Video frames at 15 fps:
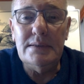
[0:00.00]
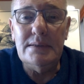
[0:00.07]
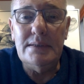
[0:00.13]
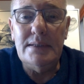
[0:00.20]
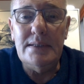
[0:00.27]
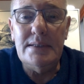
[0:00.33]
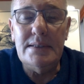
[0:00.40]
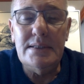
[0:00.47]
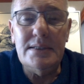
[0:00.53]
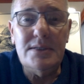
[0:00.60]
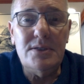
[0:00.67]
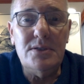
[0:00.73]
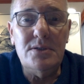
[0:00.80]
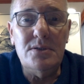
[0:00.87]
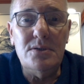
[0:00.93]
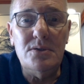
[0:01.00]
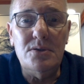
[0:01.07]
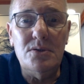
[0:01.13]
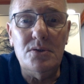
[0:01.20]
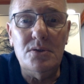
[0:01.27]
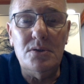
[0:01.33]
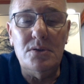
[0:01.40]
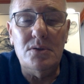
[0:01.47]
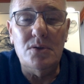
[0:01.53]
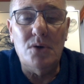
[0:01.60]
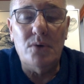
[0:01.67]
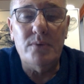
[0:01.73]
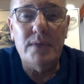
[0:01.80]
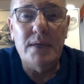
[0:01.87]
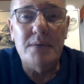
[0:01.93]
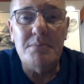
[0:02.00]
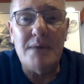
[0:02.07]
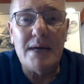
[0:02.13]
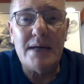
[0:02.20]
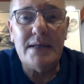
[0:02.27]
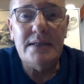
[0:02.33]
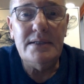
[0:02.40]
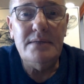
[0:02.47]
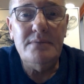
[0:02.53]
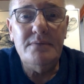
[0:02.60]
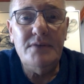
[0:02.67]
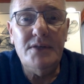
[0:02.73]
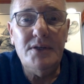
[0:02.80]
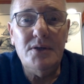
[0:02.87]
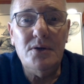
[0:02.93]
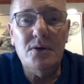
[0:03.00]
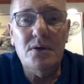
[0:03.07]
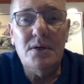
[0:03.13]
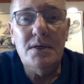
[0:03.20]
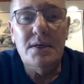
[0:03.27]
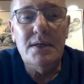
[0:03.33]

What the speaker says: This is not a marketing video.